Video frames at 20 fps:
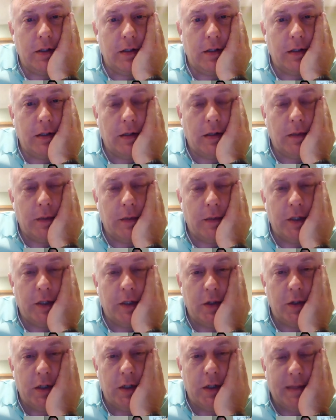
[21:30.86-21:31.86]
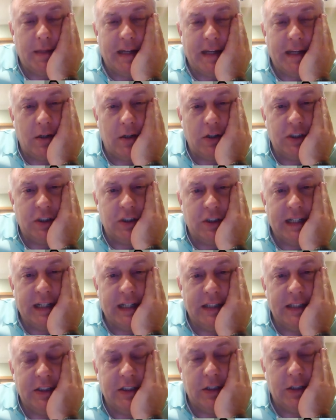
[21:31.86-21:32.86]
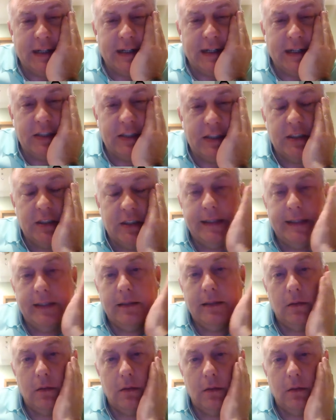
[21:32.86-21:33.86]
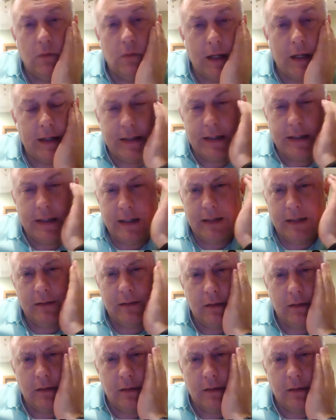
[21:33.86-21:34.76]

When you're doing your manual J's, you're actually running a uh,